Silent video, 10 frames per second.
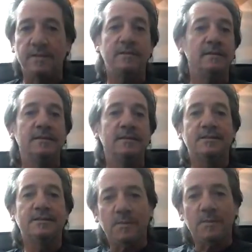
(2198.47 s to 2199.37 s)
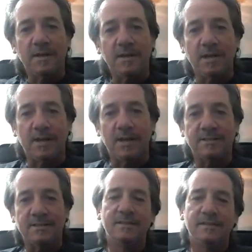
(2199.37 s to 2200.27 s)
you start and have a chat.
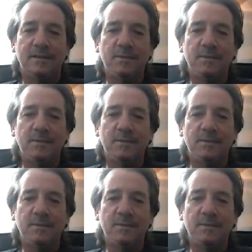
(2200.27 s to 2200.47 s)
I mean,